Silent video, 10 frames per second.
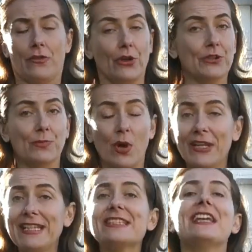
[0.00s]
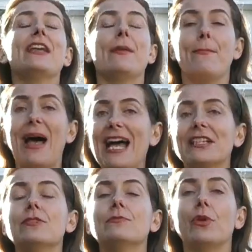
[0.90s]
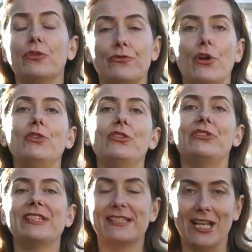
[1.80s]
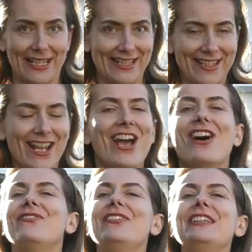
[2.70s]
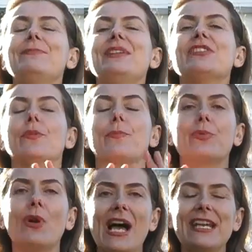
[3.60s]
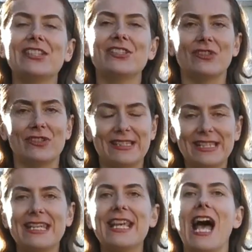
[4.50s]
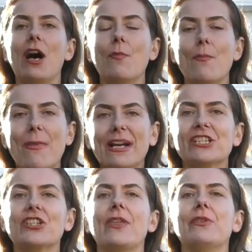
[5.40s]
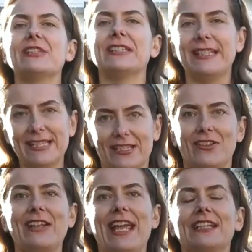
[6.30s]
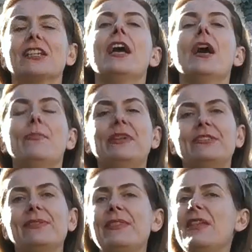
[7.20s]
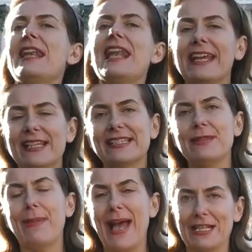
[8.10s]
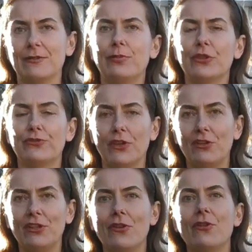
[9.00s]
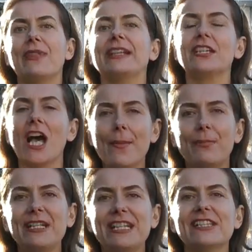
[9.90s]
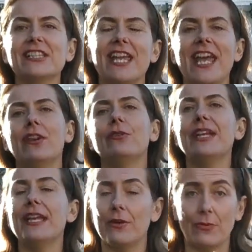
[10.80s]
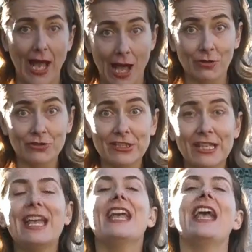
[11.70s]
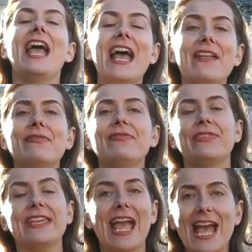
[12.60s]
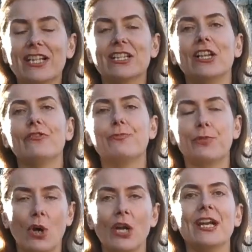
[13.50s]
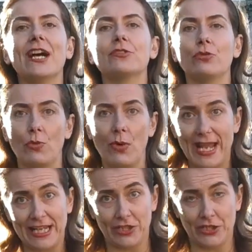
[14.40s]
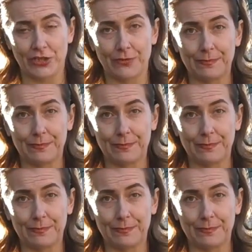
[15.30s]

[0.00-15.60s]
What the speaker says: Third point, patent portfolio design. We'd be surprised to see how much there is a disconnect between the legacy patent portfolio that companies carry around and the active product range.